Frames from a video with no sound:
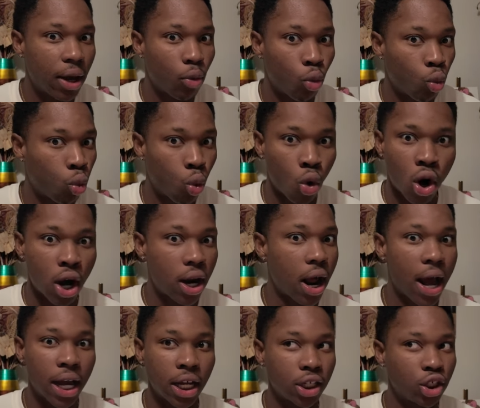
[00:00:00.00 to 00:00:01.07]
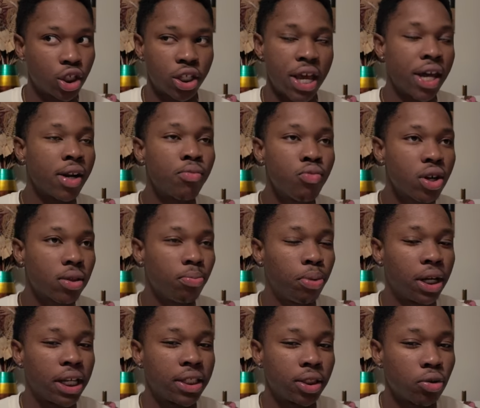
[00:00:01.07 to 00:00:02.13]
what I had just hit him with,
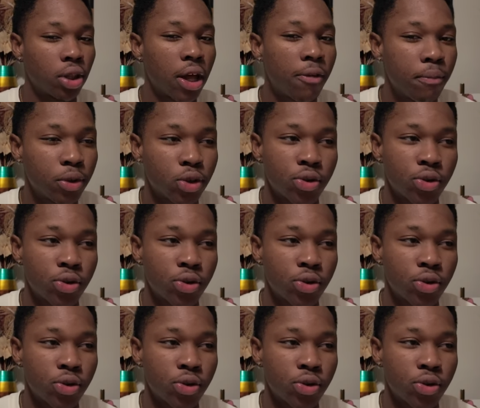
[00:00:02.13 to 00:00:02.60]
but he still loved me.